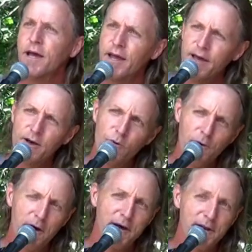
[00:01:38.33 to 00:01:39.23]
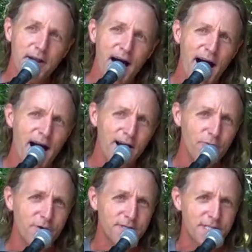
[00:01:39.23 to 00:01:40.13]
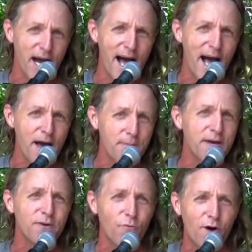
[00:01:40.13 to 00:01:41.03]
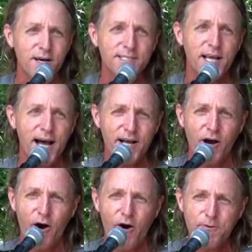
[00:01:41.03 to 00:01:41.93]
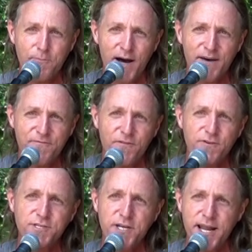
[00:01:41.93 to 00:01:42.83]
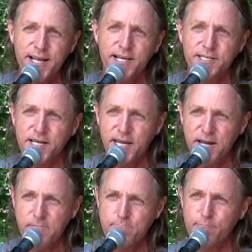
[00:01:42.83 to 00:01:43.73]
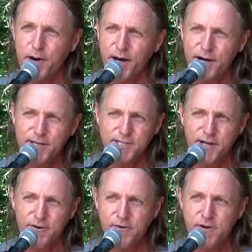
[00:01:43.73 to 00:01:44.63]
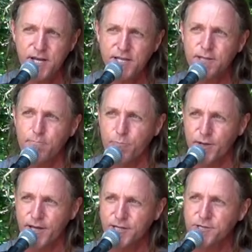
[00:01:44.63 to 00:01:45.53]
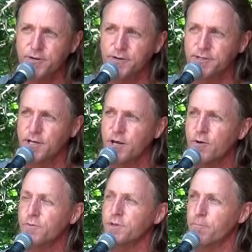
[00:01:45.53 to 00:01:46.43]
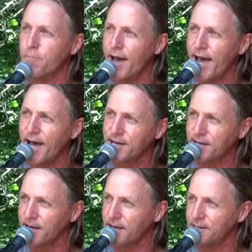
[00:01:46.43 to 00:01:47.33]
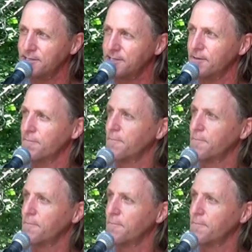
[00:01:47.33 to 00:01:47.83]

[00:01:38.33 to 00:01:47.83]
Hell, what an awkward time it was. I caught my first nicotine buzz underneath the bleachers with the bad kids,